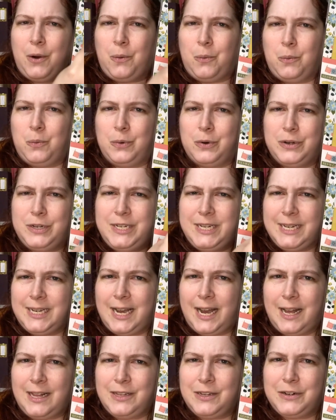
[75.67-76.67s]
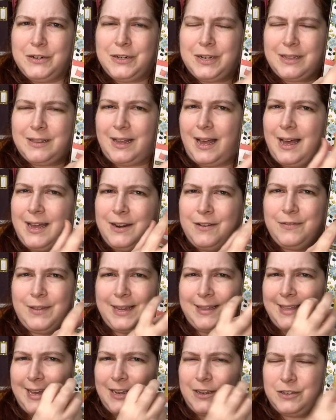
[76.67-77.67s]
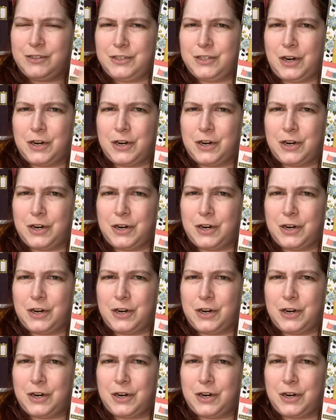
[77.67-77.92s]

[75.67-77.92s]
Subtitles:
wood colored, a lot of like that